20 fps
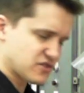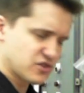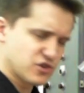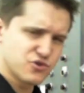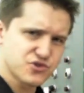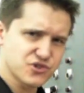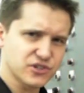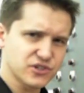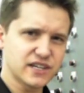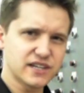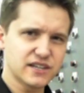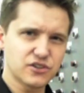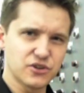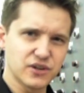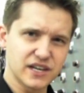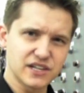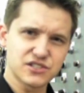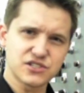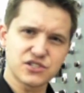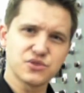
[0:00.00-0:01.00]
usually. You can
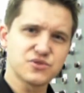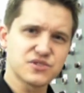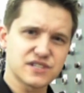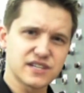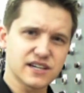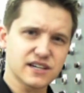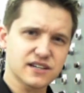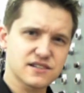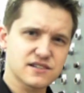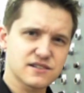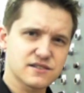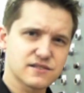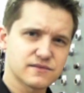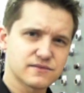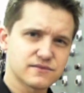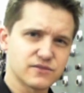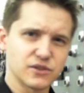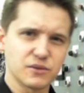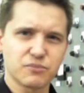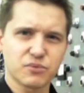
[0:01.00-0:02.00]
get two sticks
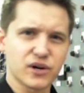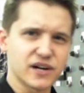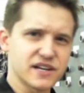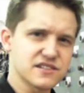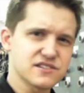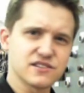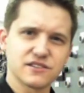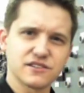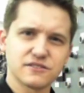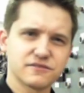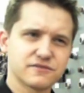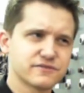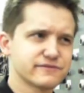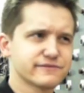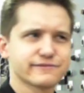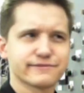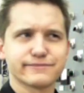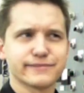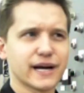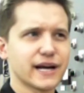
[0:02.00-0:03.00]
for the price
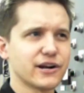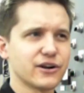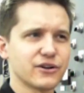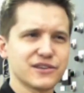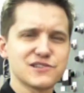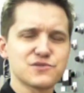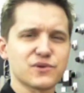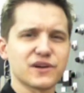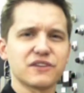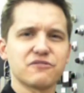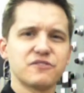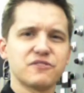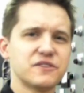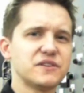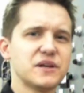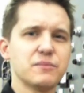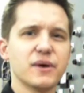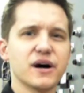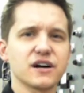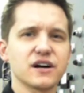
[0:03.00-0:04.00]
of, I don't know, these were like
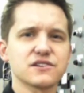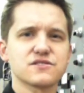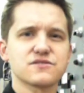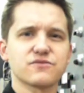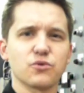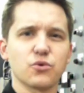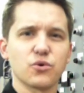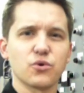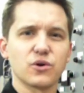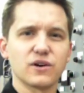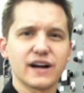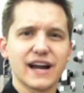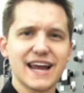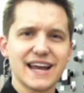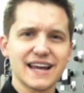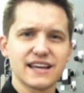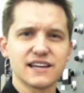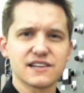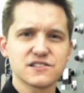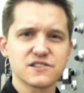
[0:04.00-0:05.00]
50 bucks for
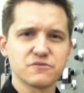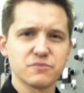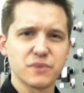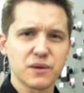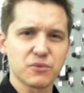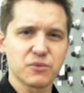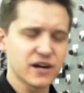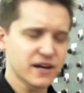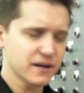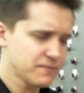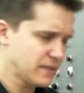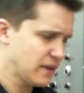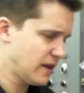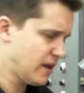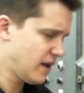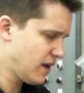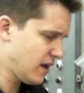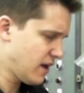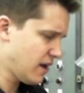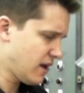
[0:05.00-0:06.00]
8 gigs of memory.
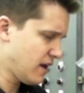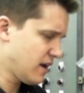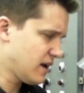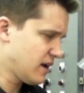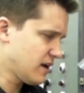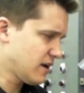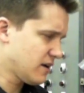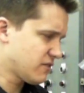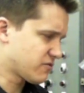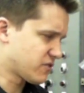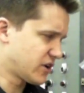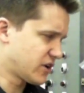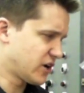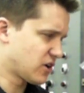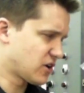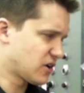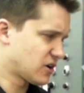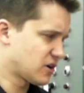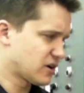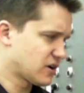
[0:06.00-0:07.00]
For
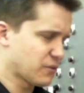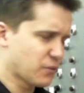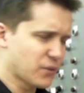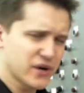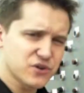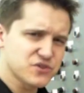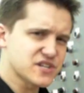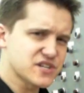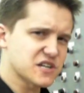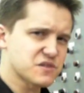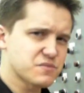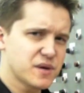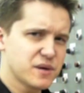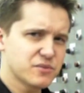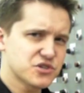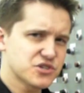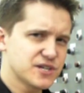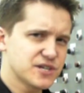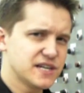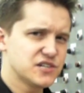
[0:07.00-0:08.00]
your Windows XP
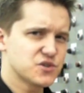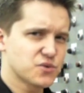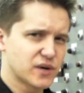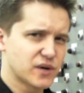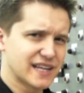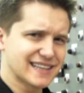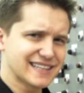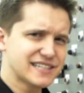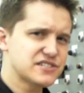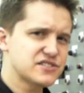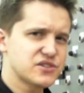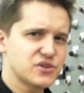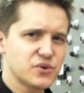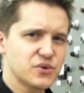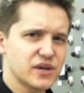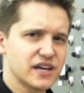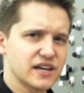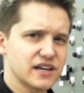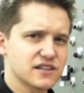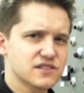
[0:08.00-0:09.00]
machines, you want at least 2
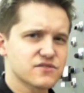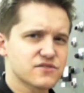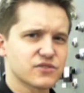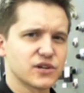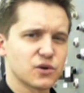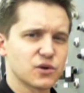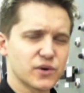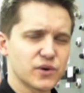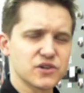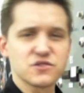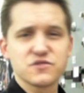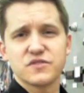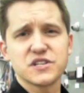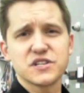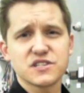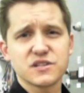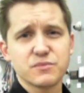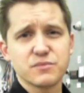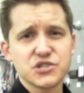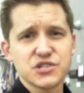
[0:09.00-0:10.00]
gigs. For your Windows
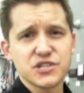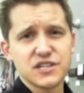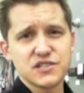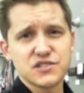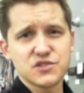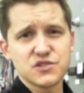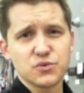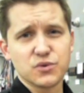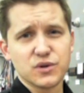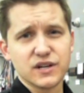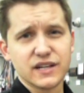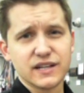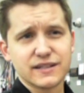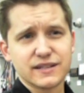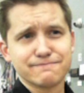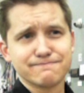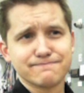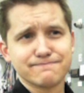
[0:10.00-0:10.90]
Vista machines, you want,